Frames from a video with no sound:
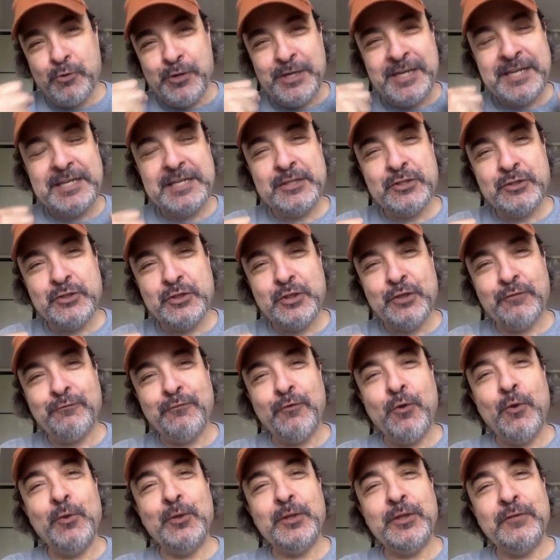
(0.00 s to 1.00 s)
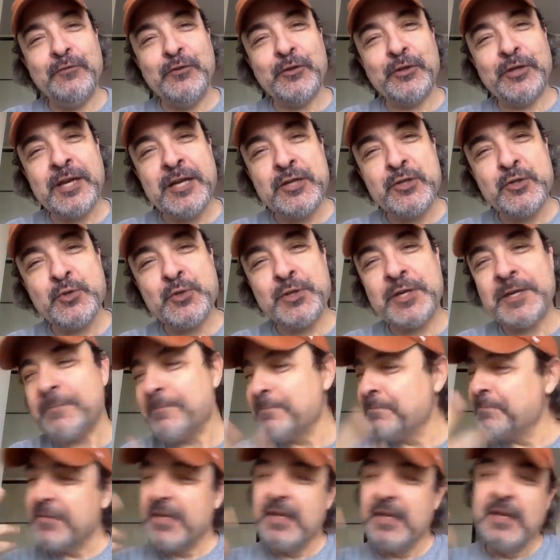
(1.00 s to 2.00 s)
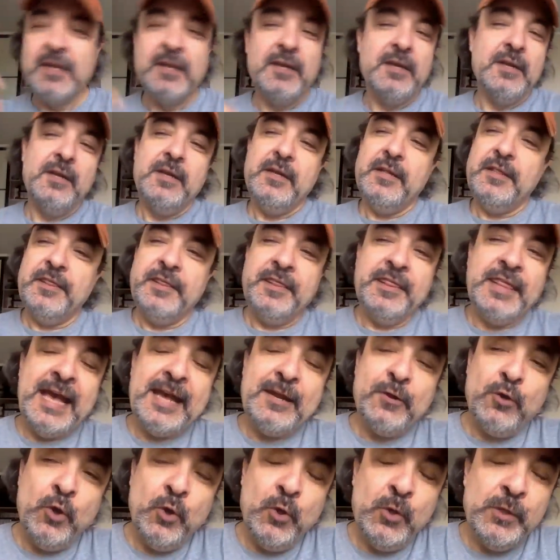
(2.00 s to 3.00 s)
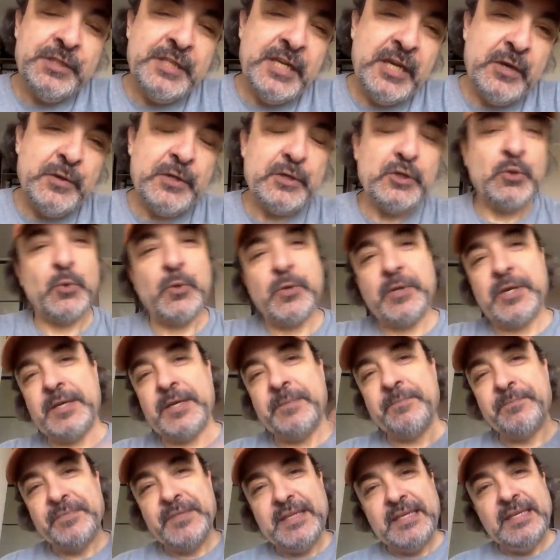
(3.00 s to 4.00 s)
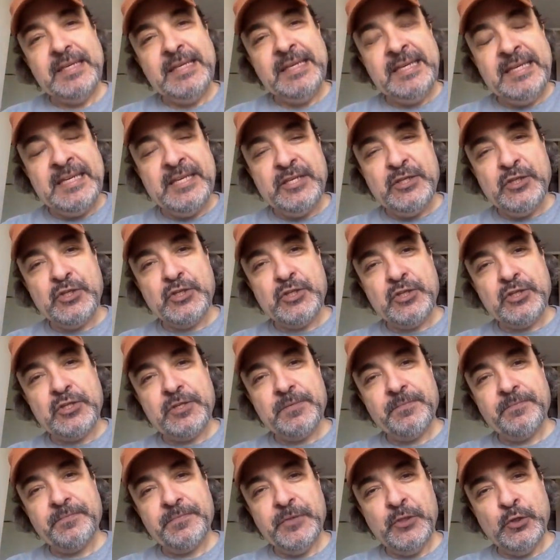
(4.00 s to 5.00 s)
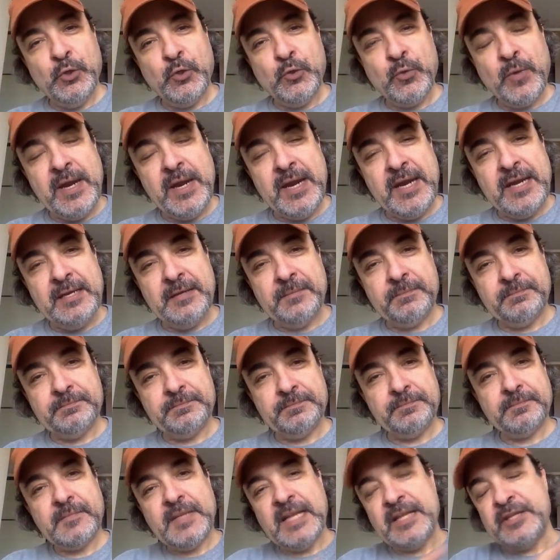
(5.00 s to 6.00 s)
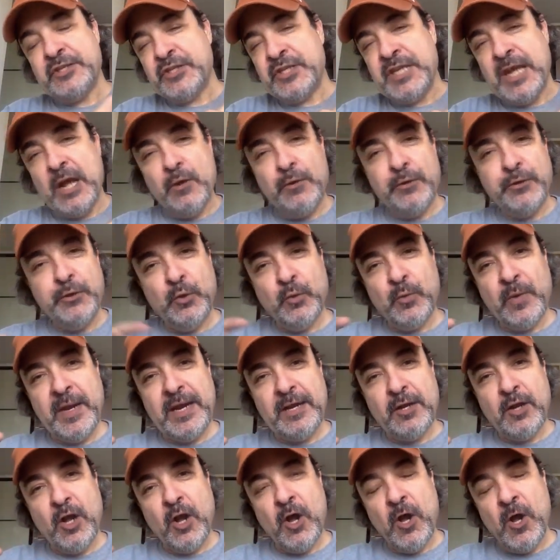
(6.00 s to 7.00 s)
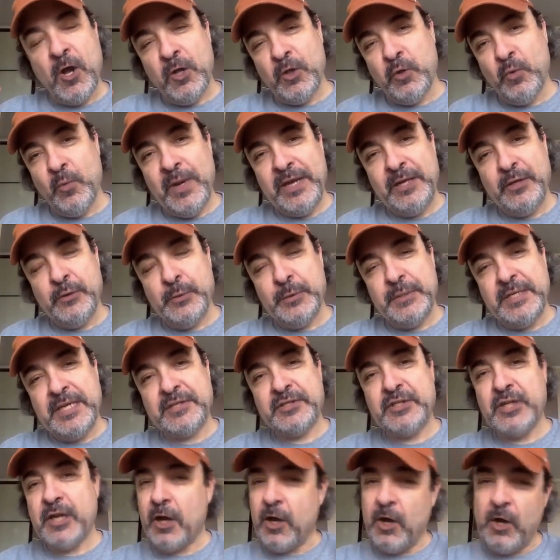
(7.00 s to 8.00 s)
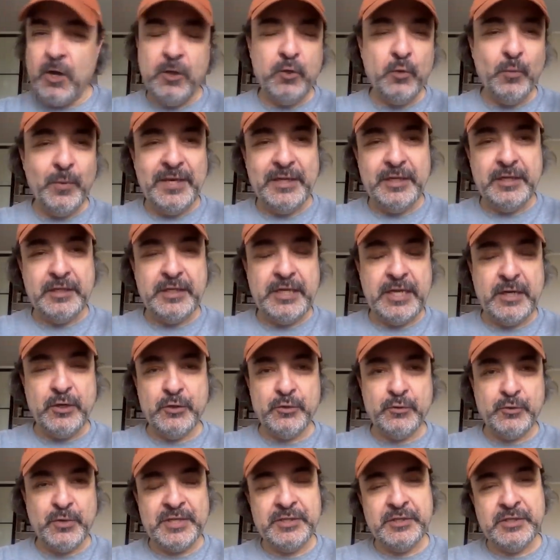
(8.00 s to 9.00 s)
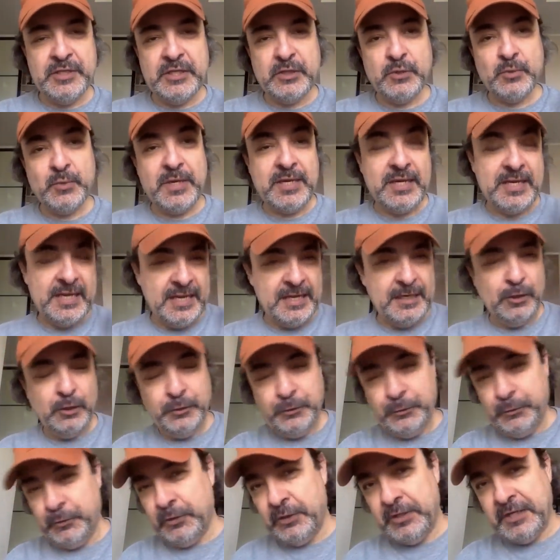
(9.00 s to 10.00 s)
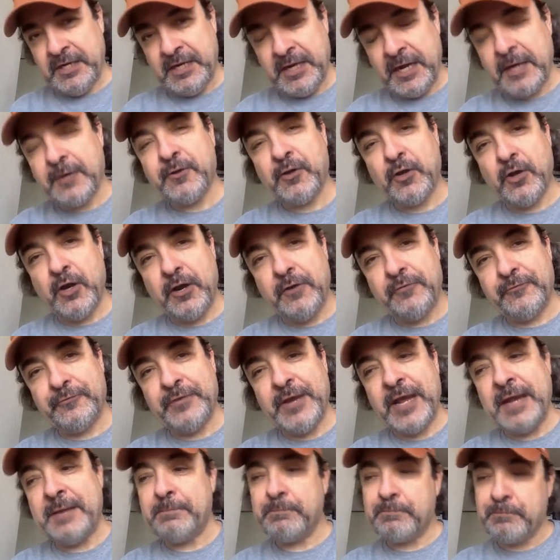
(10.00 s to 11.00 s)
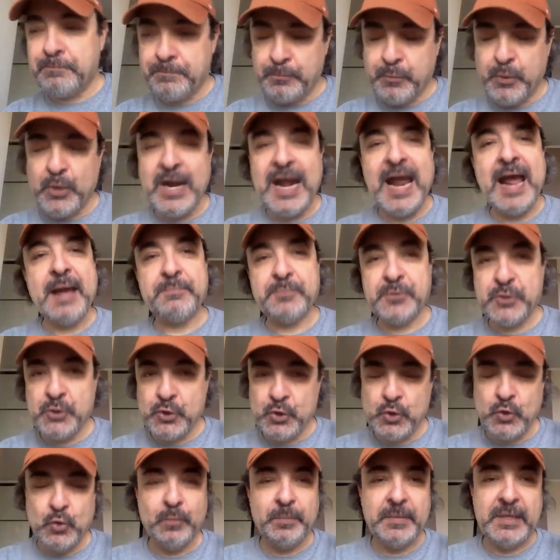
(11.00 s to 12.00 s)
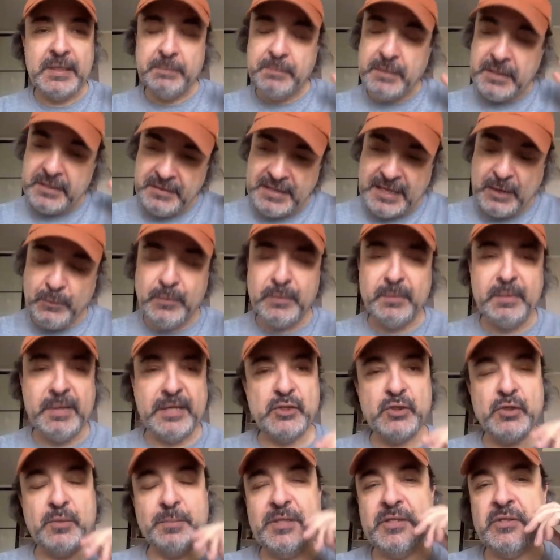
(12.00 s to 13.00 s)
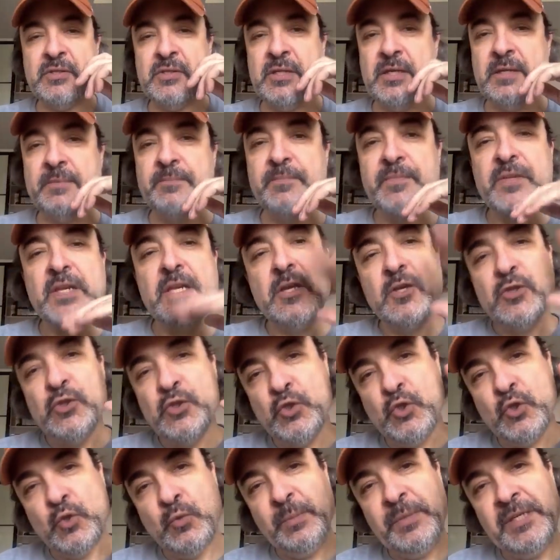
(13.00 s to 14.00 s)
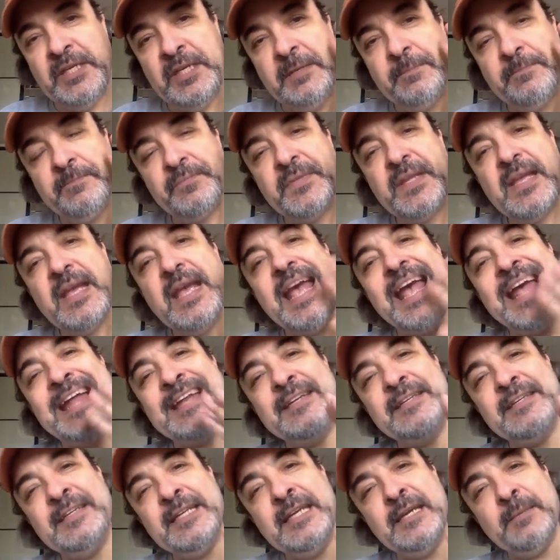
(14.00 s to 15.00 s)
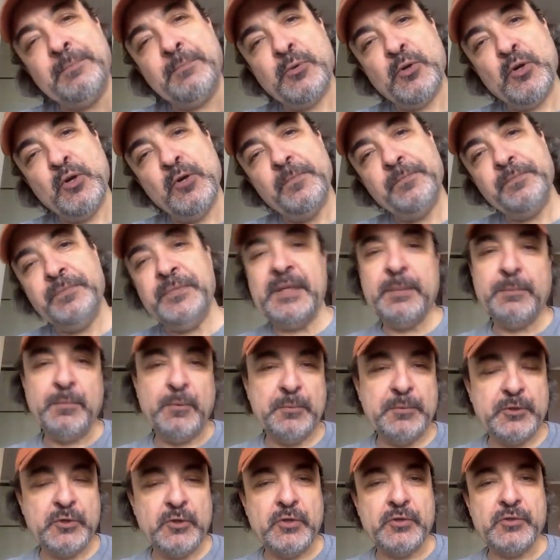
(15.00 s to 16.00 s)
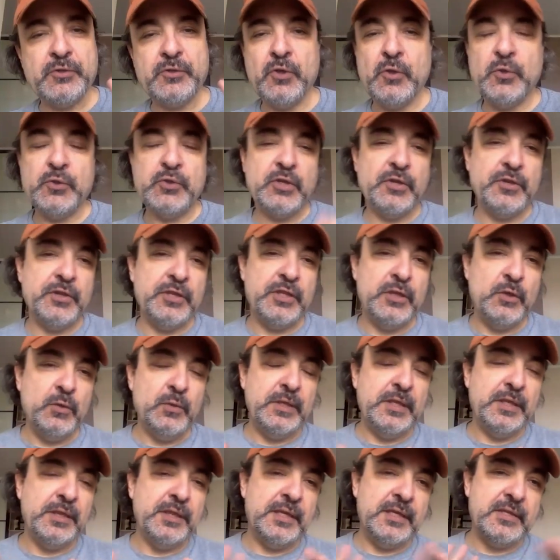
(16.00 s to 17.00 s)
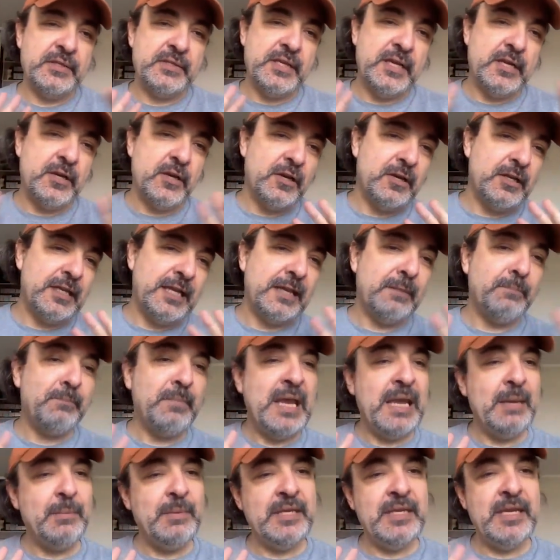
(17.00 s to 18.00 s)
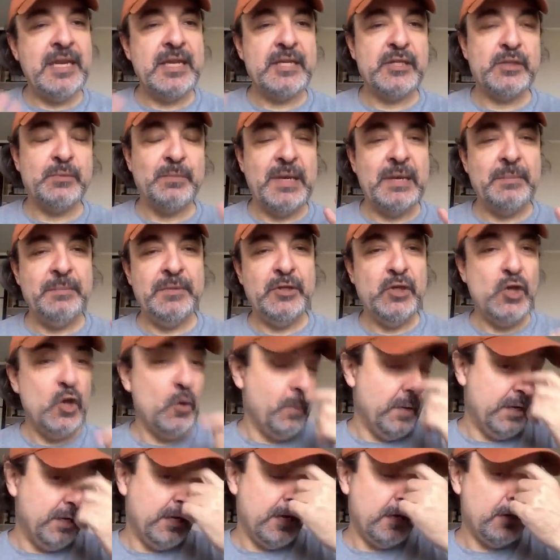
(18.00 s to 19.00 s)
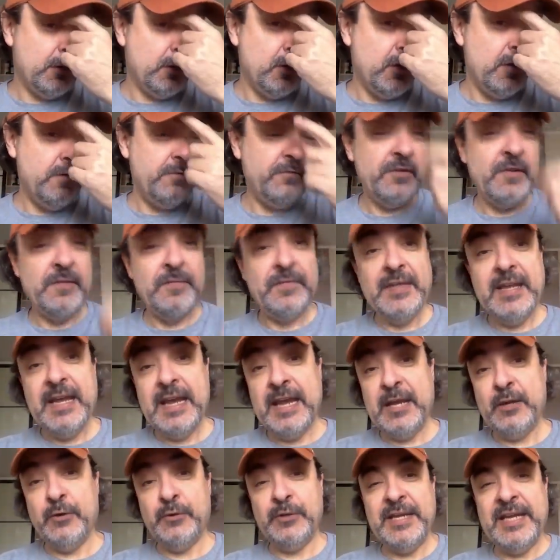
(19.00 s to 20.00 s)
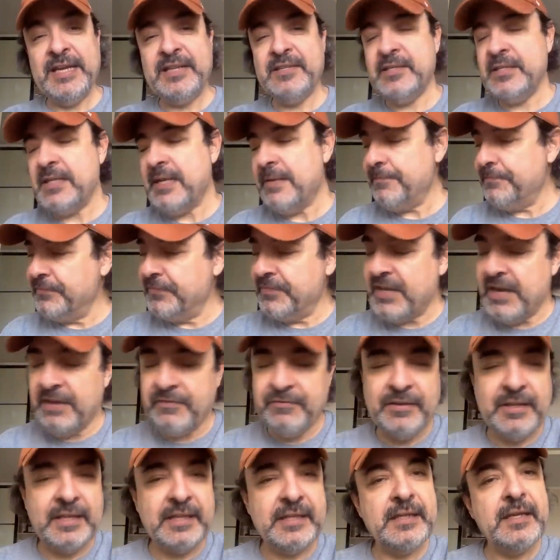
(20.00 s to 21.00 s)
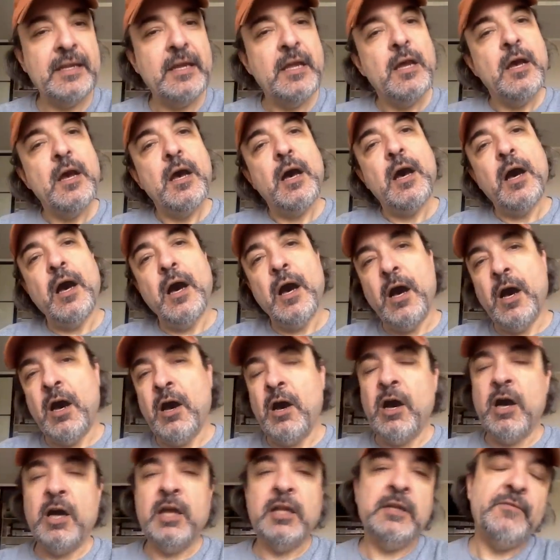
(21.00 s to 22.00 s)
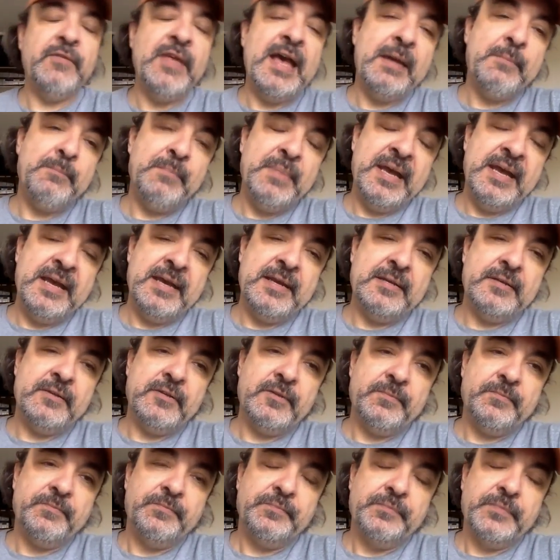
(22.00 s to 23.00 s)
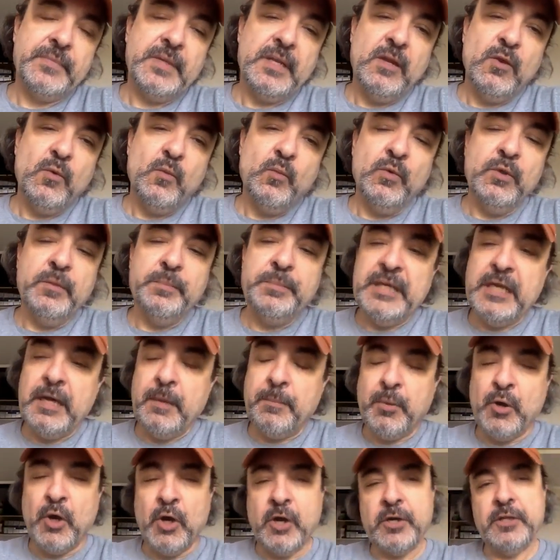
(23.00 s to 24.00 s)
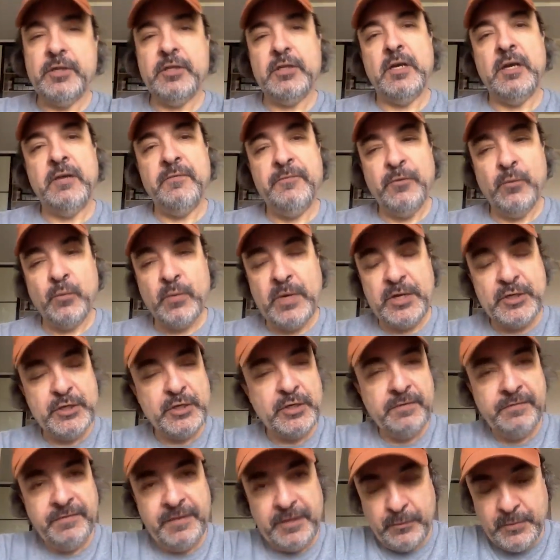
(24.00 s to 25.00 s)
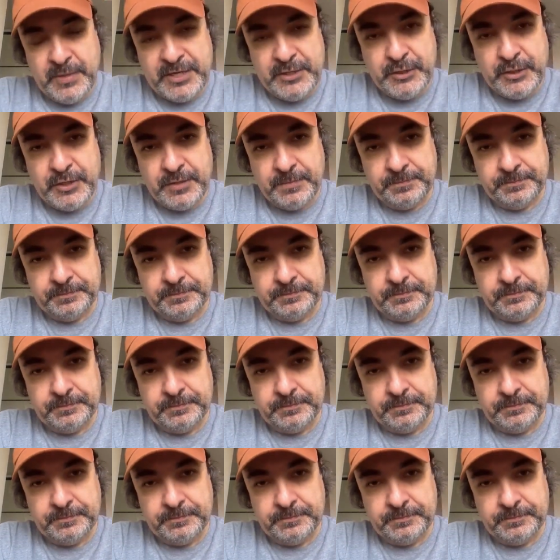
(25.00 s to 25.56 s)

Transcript: bring it into the fold of your country. That whole territory, East Ukraine and South Ukraine, all the way to Odessa, all the way to Transnistria, and I include Kharkov and perhaps Sumy, but that remains to be seen. Sumy and Dnipropetrovsk, those are the only things that are like maybe yes, maybe no. But Kharkov and Odessa, definitely. All of that band will be a part of the Russian Federation.